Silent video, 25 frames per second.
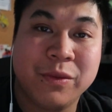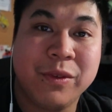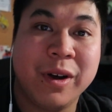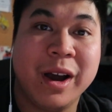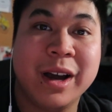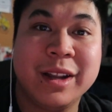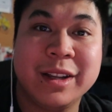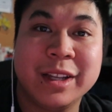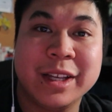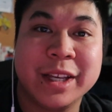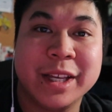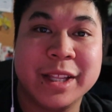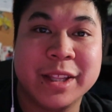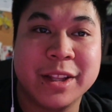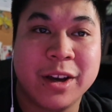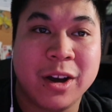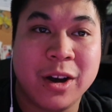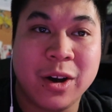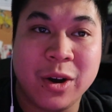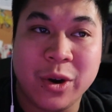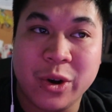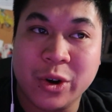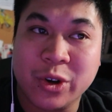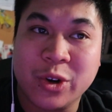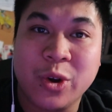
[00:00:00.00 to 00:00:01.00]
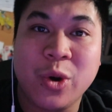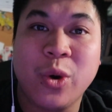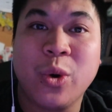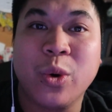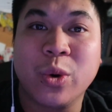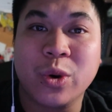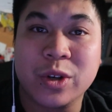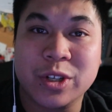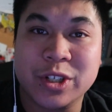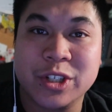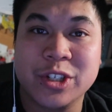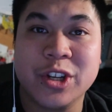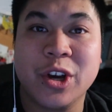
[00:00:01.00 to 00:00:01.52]
finally in the
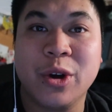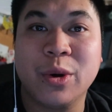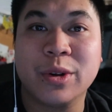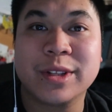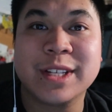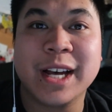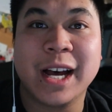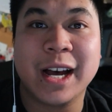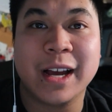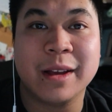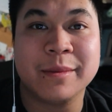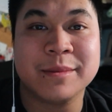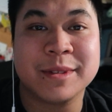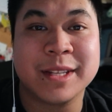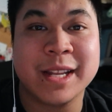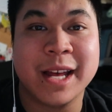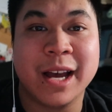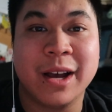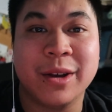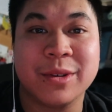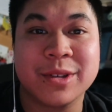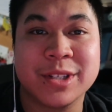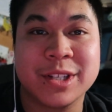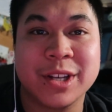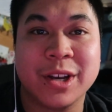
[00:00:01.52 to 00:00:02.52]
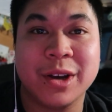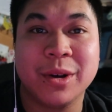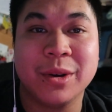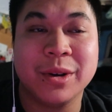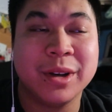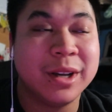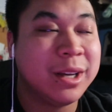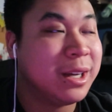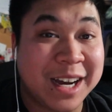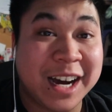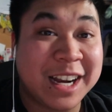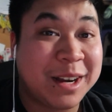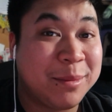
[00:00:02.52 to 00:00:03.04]
hardcore snow times now, so
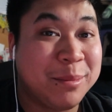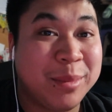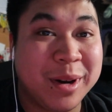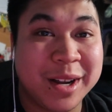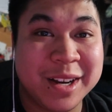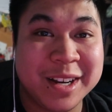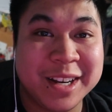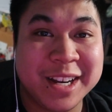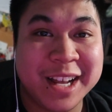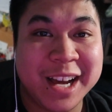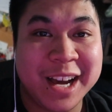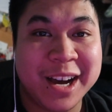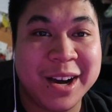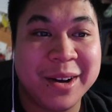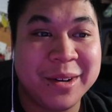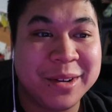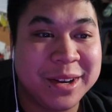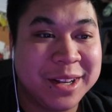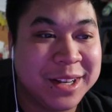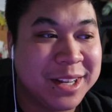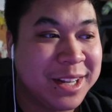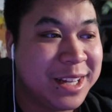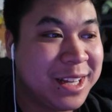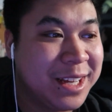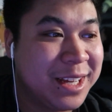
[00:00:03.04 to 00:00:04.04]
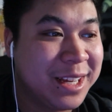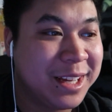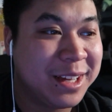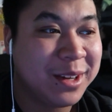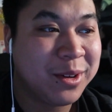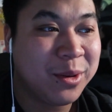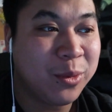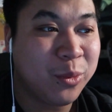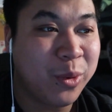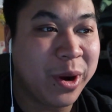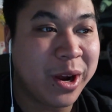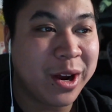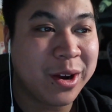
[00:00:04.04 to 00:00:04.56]
gotta button down and
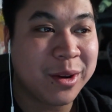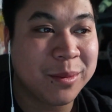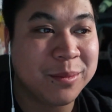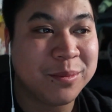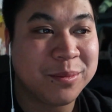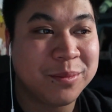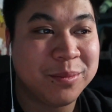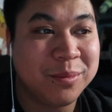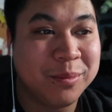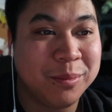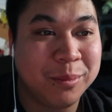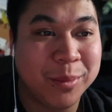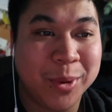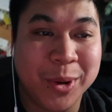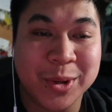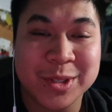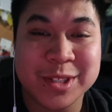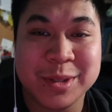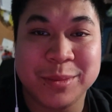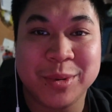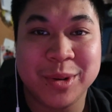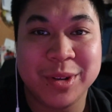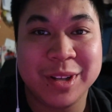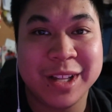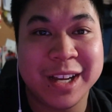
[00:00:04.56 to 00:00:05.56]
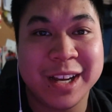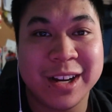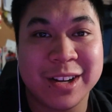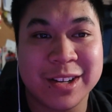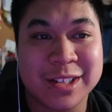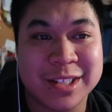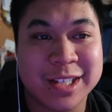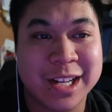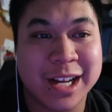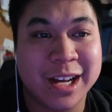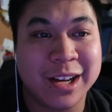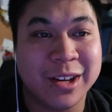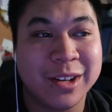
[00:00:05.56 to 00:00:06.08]
wear multiple
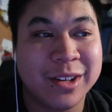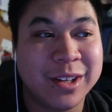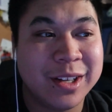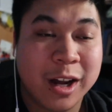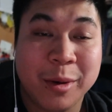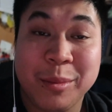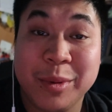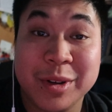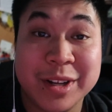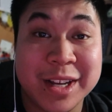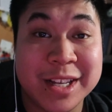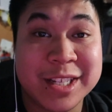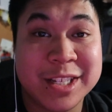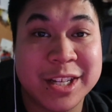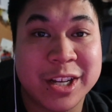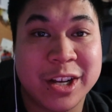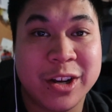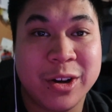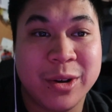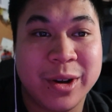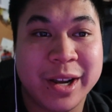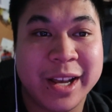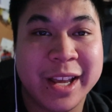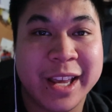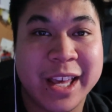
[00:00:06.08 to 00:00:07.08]
layers now. A couple days ago, I